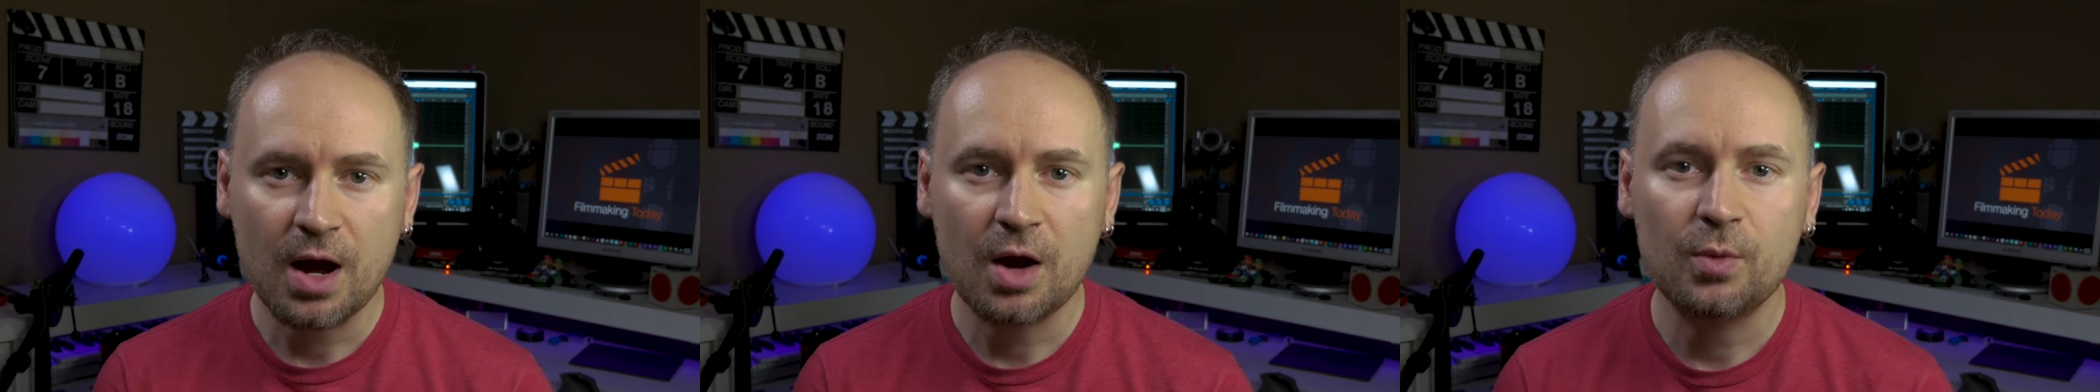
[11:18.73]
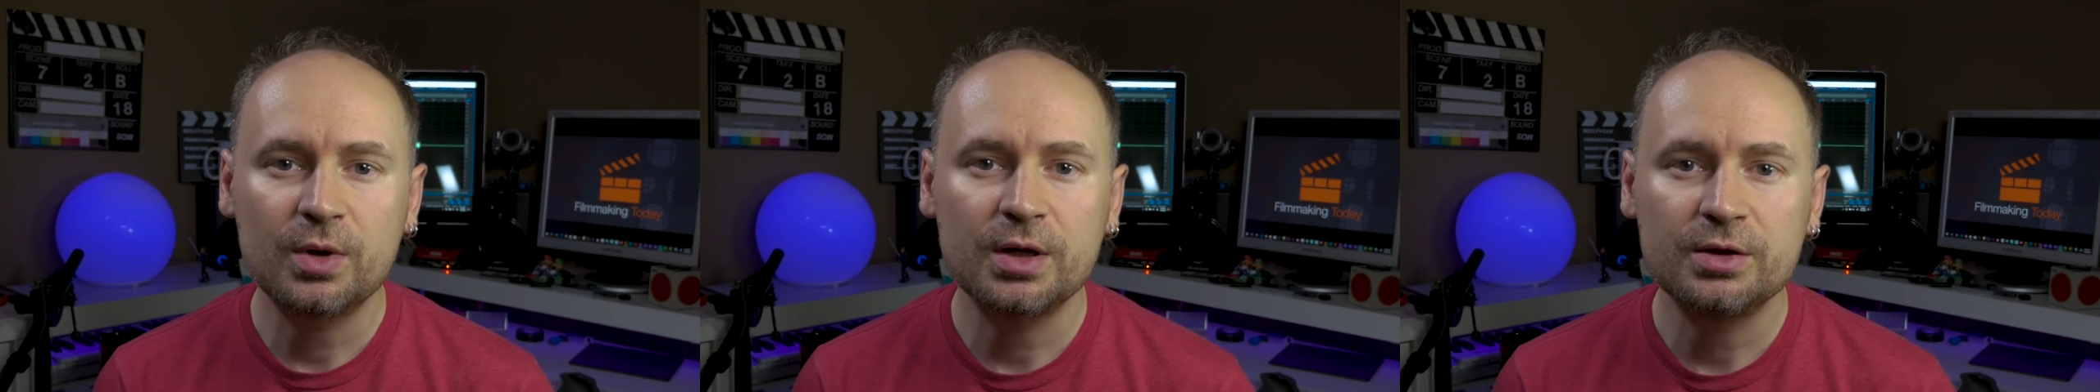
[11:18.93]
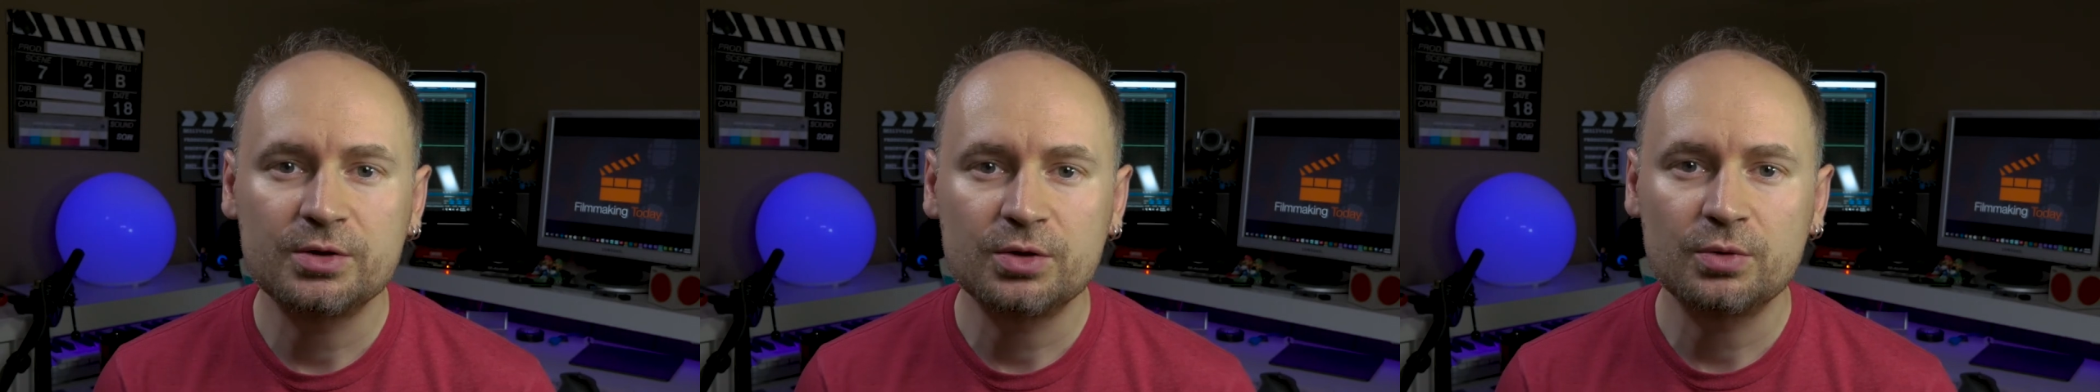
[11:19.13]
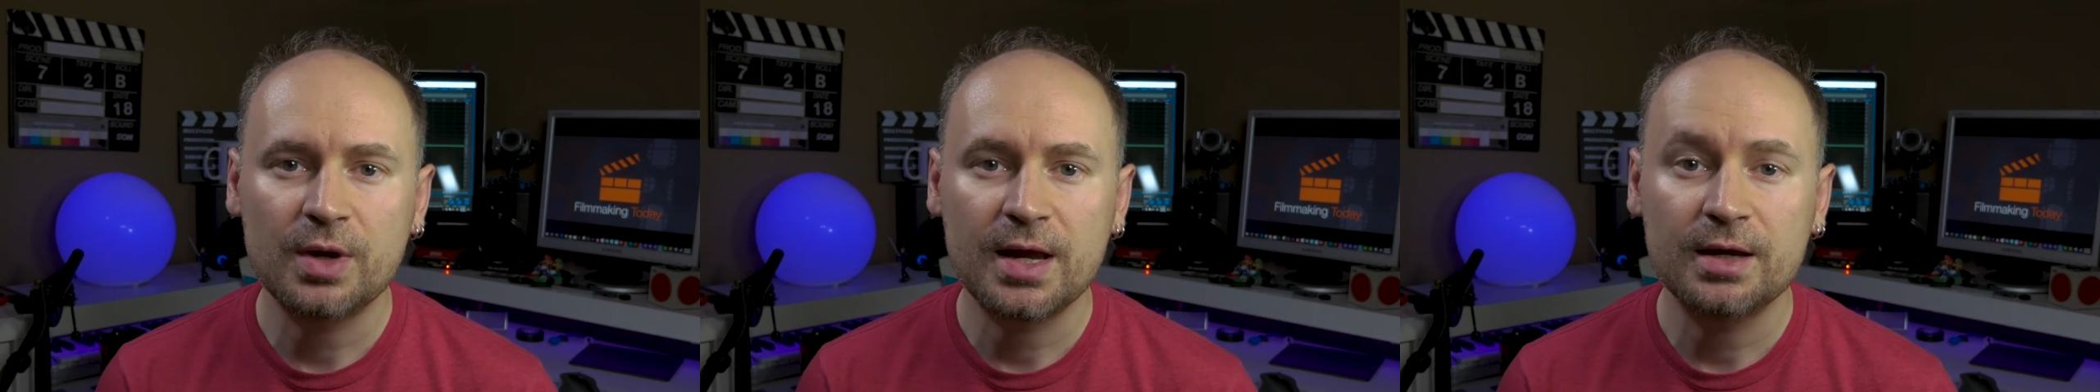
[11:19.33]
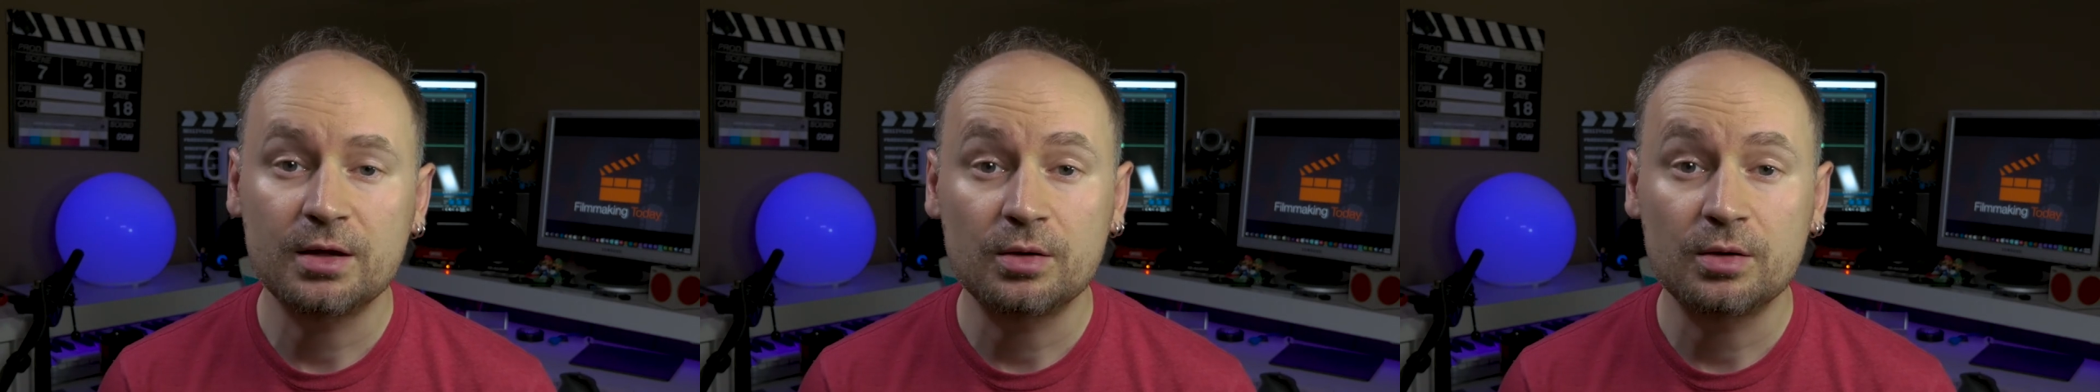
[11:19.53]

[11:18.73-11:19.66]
I want to do a